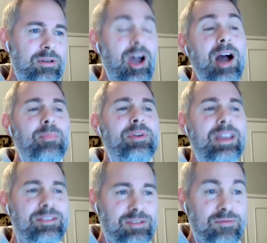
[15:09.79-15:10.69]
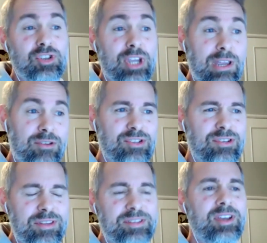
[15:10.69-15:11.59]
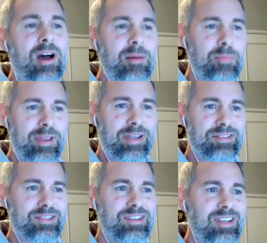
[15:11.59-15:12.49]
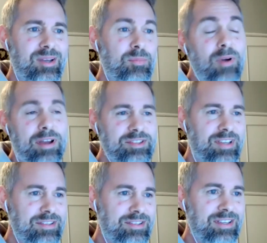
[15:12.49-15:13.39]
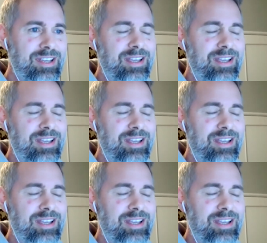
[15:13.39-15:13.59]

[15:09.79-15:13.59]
comprehensive change to this complex process